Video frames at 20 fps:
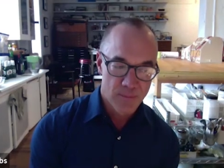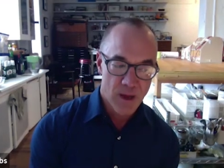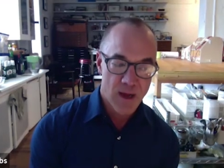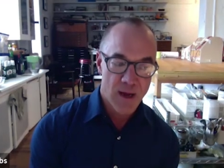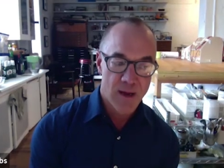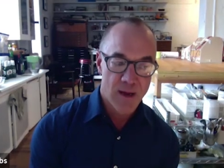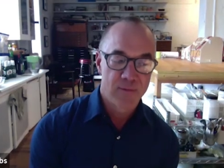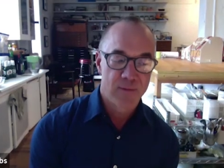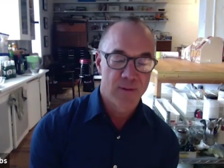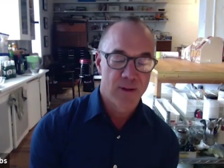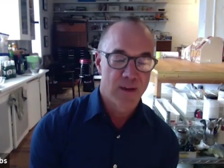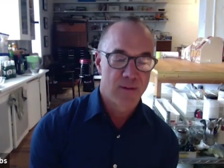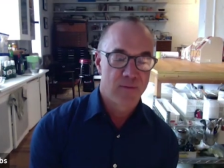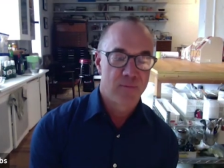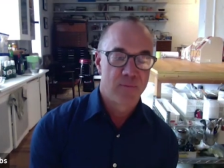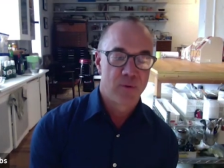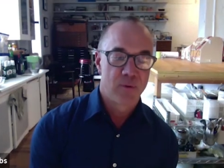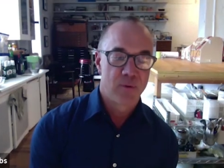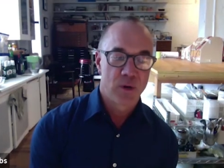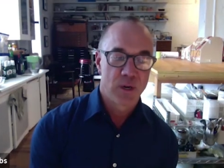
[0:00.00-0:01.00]
I've
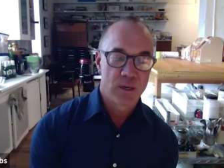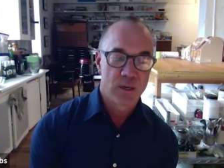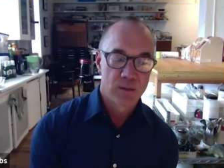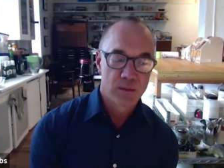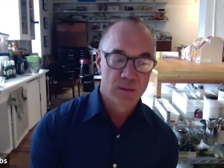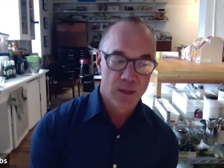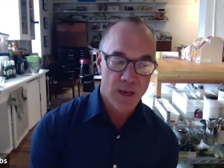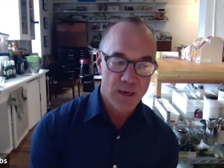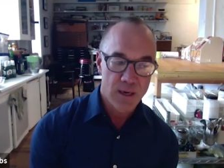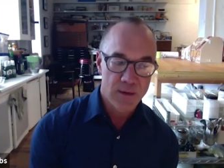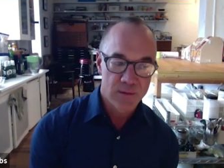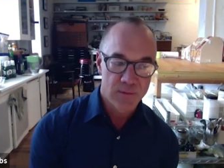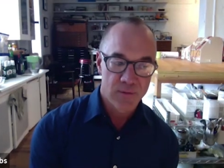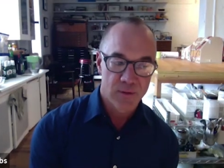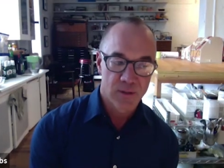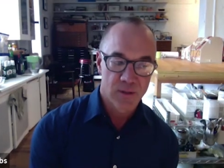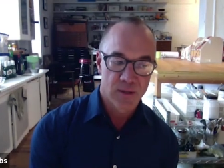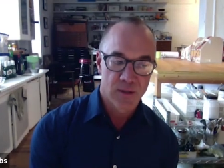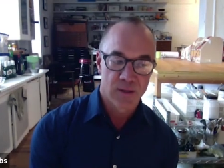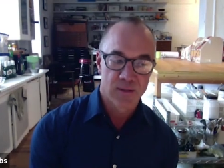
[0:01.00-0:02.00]
I've created a lot of
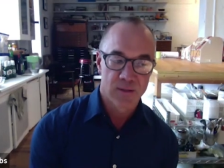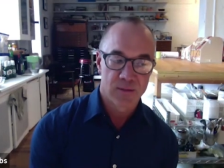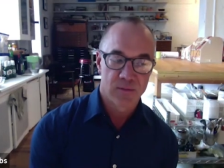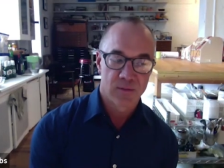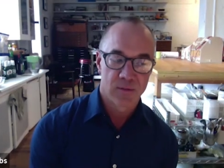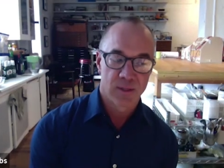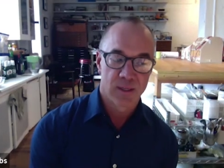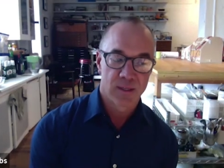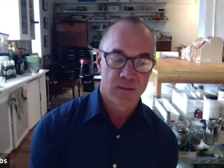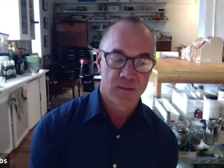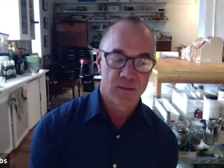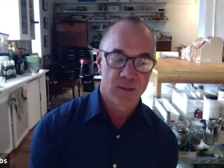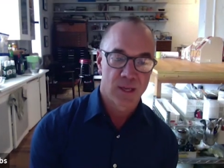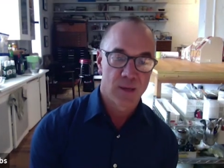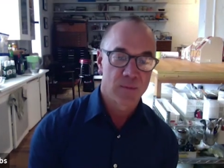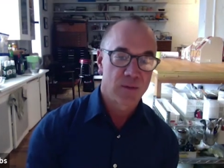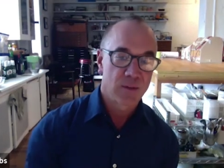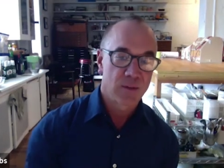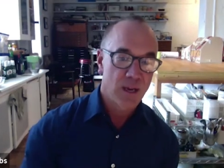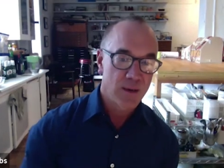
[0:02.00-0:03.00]
different kinds of
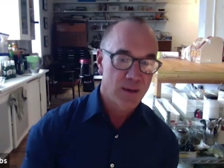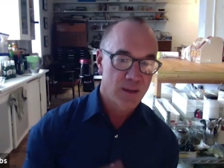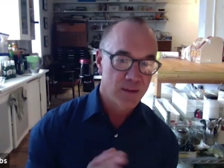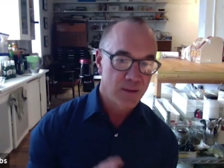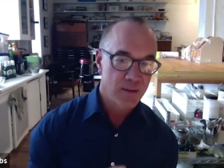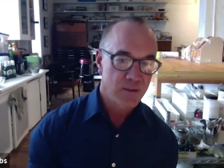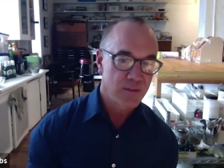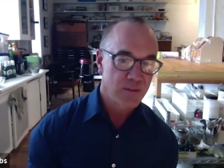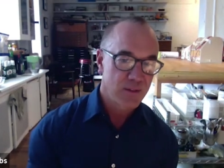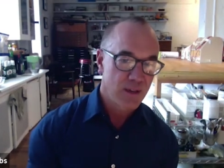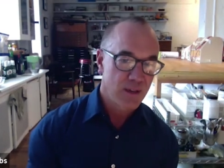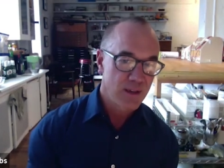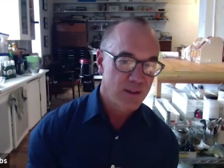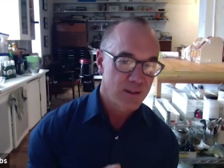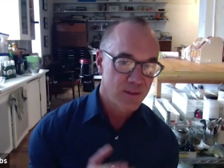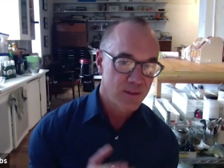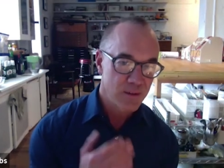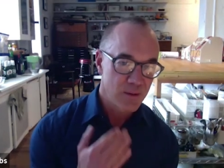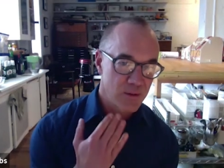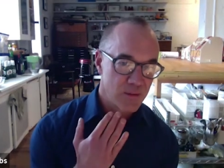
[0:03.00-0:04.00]
landscapes, not and there's not
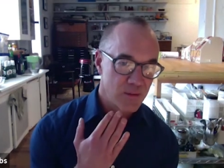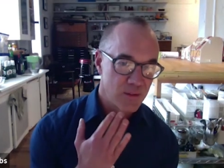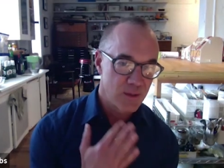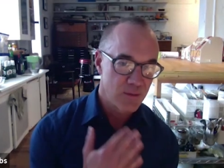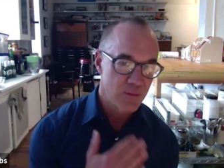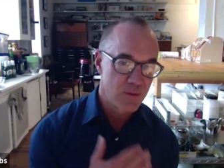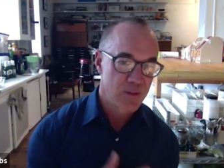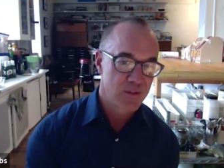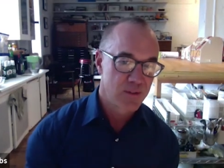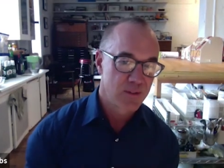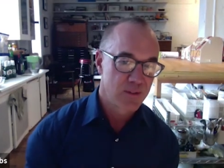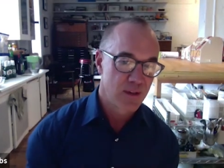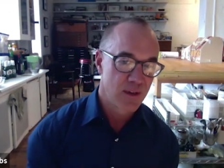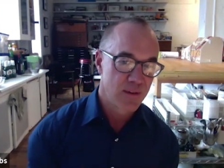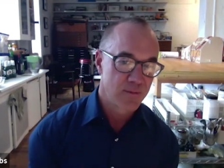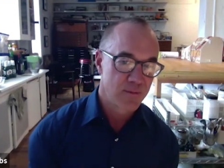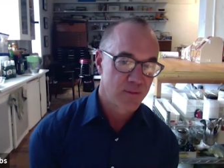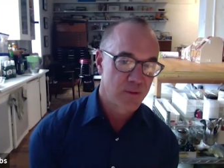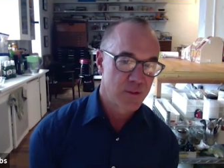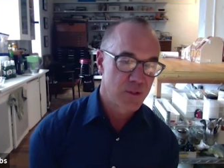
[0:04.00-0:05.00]
that there's any reason
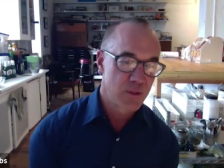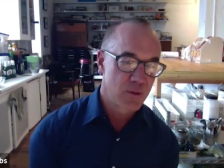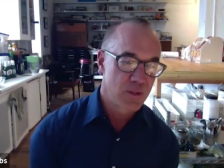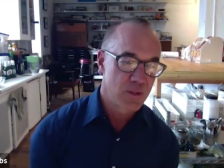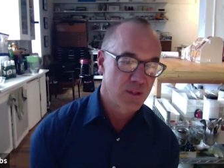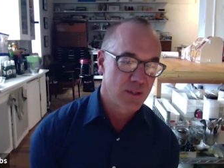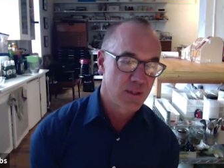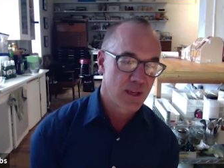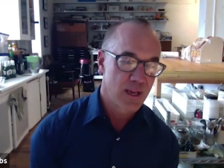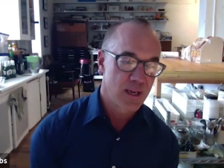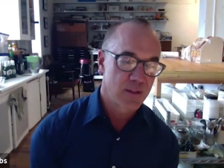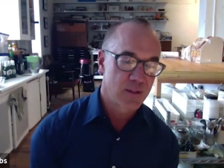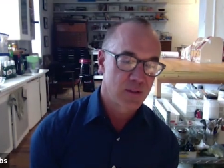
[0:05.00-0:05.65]
not for doing that.